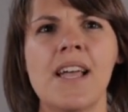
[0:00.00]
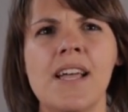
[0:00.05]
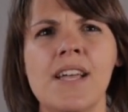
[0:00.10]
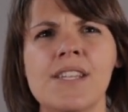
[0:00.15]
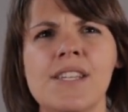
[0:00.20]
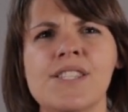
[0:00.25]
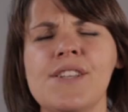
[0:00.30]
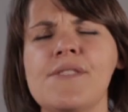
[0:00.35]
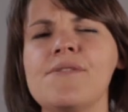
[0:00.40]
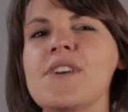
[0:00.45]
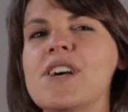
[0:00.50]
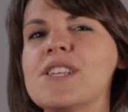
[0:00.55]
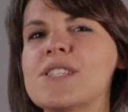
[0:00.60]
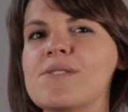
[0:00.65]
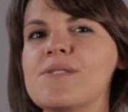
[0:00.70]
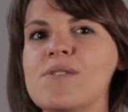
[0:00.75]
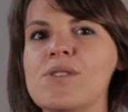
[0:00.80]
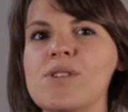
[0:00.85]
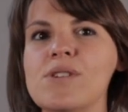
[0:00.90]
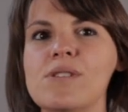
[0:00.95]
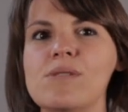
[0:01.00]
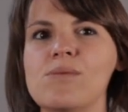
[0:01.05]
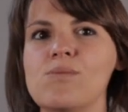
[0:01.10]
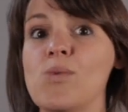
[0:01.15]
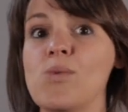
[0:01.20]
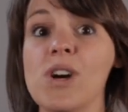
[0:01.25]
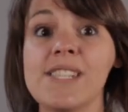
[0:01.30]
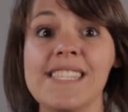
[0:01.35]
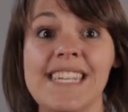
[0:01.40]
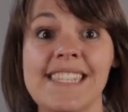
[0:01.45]
So first of all,
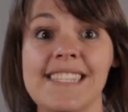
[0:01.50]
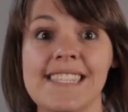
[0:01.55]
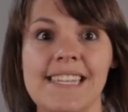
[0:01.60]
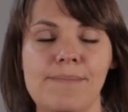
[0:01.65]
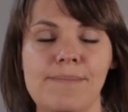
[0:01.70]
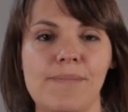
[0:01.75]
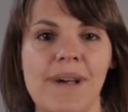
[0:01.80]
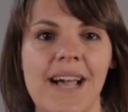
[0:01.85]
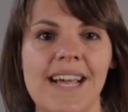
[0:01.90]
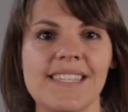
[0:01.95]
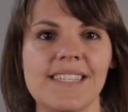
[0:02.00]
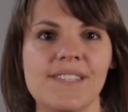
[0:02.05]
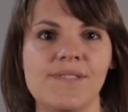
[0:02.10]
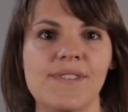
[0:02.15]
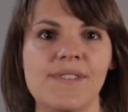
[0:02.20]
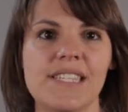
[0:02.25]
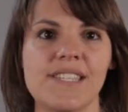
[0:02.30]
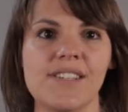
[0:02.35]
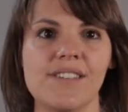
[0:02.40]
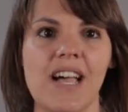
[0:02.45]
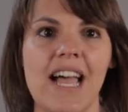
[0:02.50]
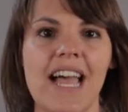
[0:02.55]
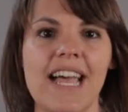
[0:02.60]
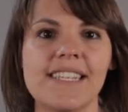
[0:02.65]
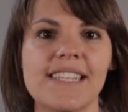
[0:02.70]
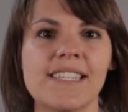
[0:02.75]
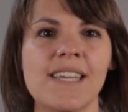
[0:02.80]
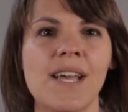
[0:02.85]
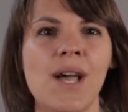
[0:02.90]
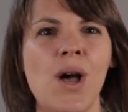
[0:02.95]
what is an impacted fetal
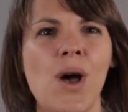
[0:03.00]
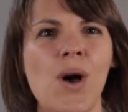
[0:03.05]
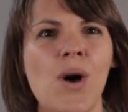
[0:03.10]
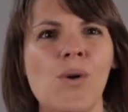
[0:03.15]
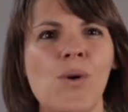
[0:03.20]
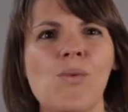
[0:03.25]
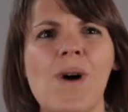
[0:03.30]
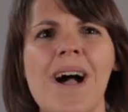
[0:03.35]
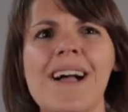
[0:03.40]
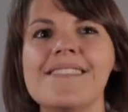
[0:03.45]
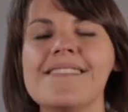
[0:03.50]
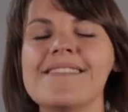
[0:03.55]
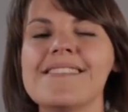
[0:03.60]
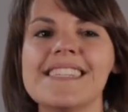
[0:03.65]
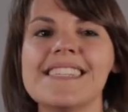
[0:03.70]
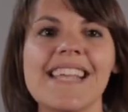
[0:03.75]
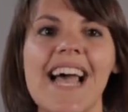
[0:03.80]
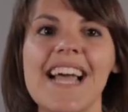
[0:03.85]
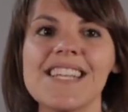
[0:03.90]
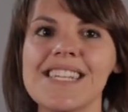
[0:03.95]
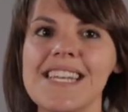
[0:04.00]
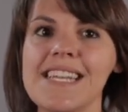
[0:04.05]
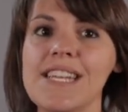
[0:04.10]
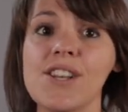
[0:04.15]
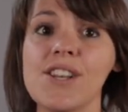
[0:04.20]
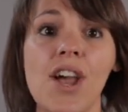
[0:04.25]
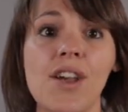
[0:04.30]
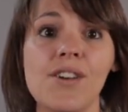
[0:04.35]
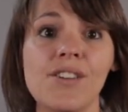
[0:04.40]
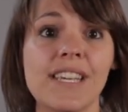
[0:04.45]
head? Well, there's actually
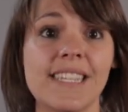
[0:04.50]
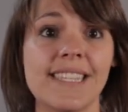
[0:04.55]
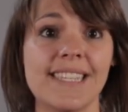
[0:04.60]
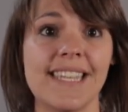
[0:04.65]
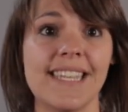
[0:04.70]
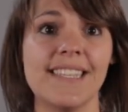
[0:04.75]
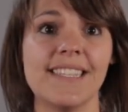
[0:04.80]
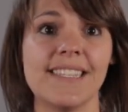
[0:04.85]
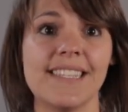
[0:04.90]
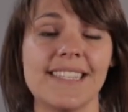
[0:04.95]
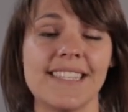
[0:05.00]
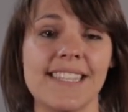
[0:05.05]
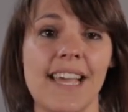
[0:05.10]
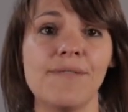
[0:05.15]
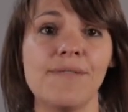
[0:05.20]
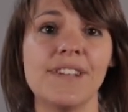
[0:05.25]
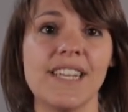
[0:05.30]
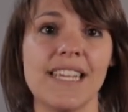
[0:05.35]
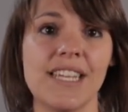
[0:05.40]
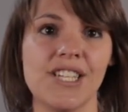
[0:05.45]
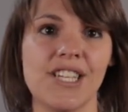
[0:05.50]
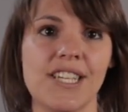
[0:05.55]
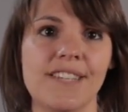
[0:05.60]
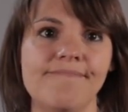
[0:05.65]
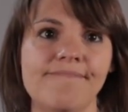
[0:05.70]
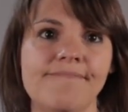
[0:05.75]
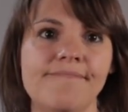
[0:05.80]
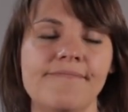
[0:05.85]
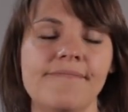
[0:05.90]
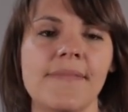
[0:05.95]
no consensus
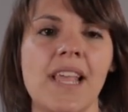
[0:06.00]
definition.